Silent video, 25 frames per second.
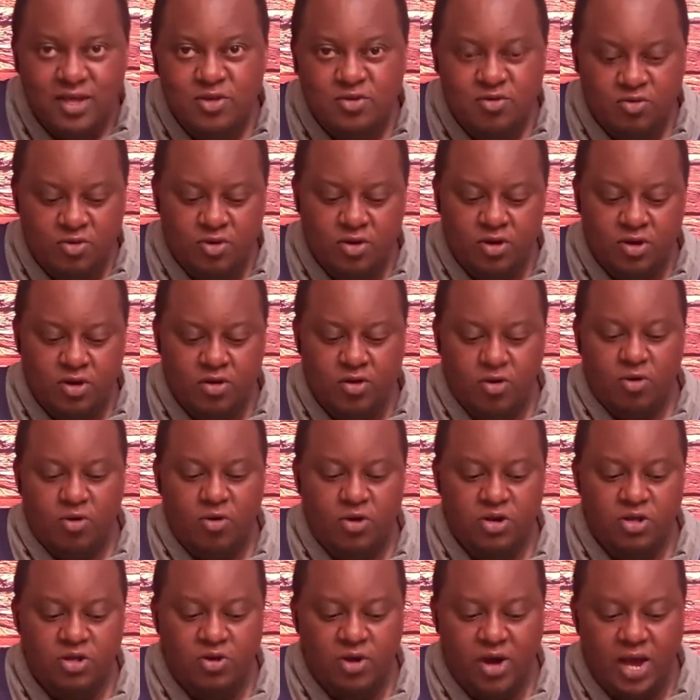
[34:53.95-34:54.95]
You,
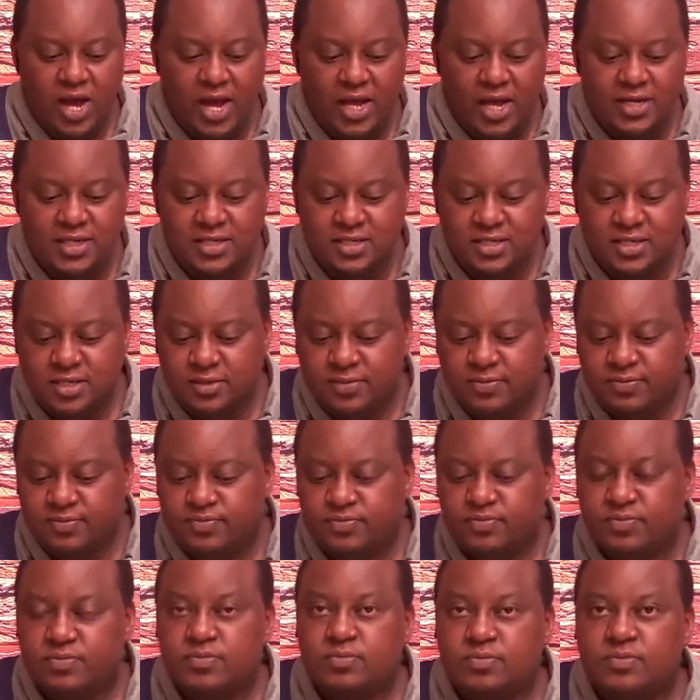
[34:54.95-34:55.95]
all your hands
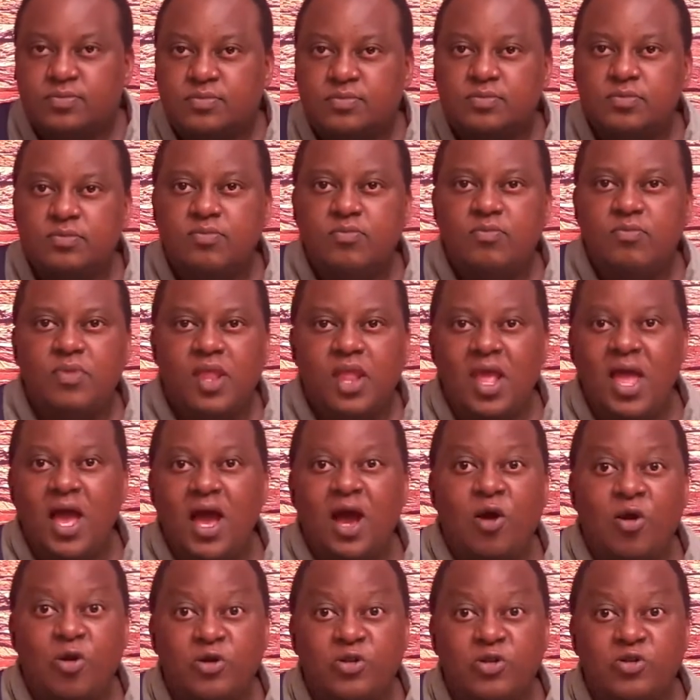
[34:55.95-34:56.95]

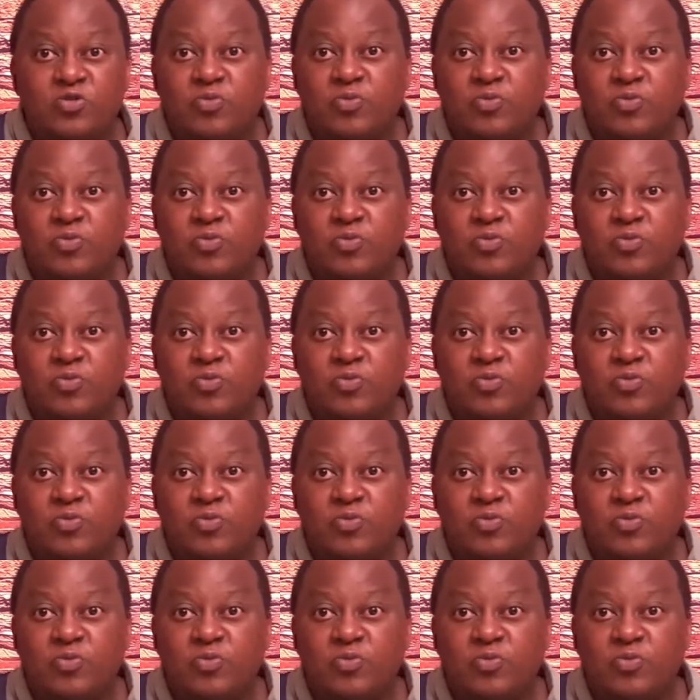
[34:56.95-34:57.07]
are going